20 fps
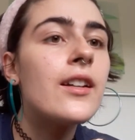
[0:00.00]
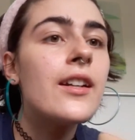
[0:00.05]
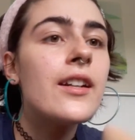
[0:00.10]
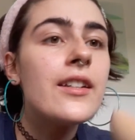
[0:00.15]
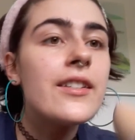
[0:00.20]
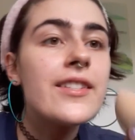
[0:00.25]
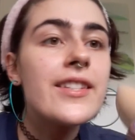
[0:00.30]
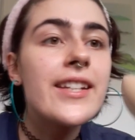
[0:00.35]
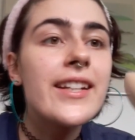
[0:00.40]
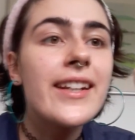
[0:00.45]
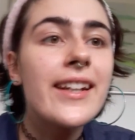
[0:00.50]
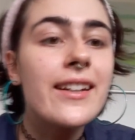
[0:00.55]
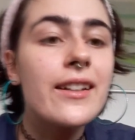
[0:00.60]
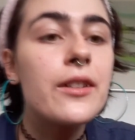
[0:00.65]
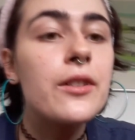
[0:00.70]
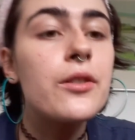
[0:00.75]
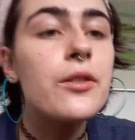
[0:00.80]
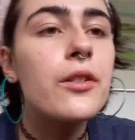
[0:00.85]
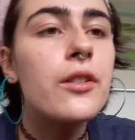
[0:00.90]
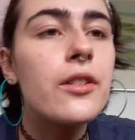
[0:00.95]
So you get a
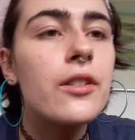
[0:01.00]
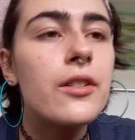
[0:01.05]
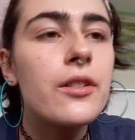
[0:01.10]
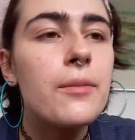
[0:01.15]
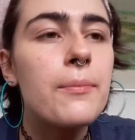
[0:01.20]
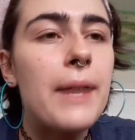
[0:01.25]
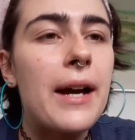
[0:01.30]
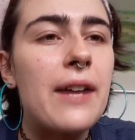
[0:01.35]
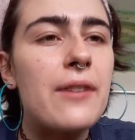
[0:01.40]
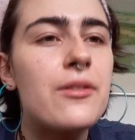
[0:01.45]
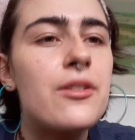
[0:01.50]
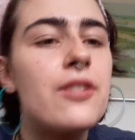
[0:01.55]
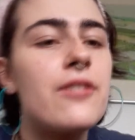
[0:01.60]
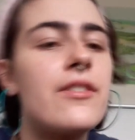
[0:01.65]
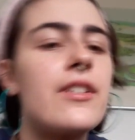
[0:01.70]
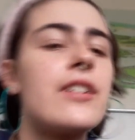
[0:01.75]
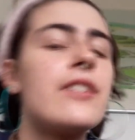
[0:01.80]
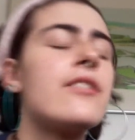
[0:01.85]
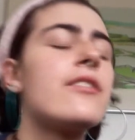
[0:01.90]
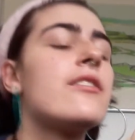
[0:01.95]
good amount of it.